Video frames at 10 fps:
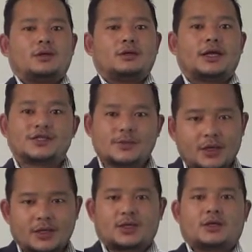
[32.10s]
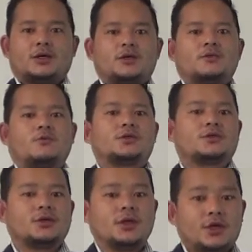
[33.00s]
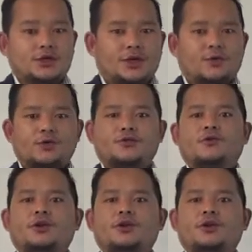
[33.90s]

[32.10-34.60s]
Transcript: That's your mother. She cooks